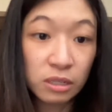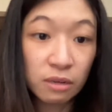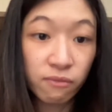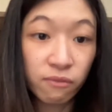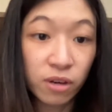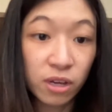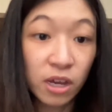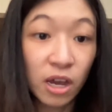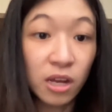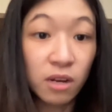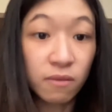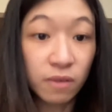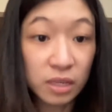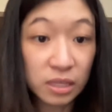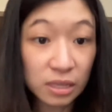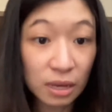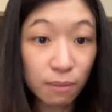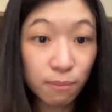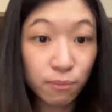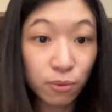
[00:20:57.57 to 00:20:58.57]
different kind of
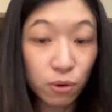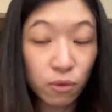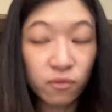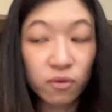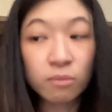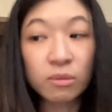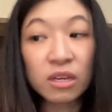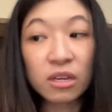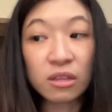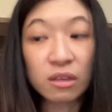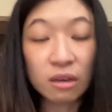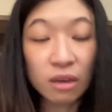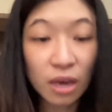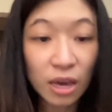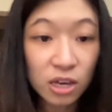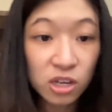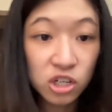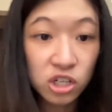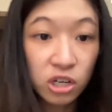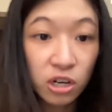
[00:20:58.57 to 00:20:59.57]
example from either
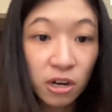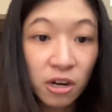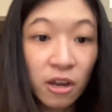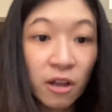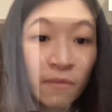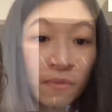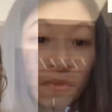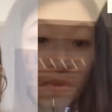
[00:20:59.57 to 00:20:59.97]
Asia